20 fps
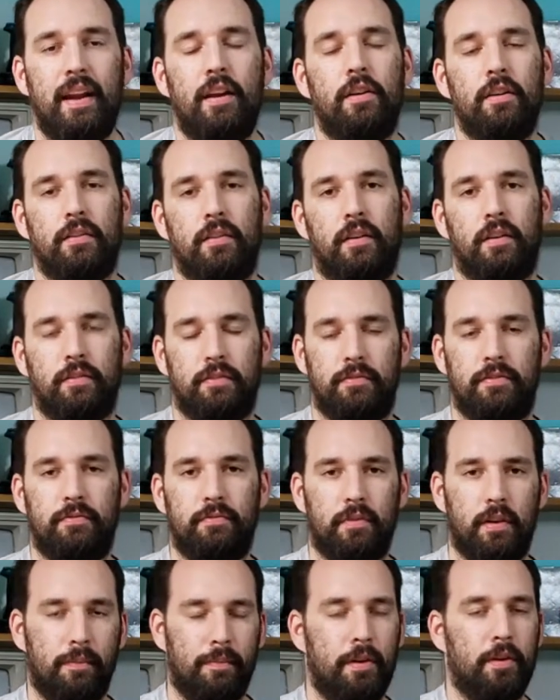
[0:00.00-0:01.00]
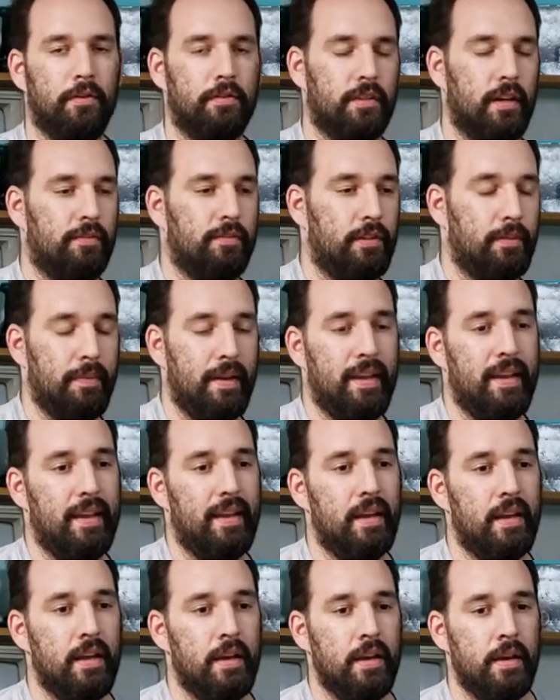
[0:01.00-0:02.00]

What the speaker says: era of computer stuff, to me,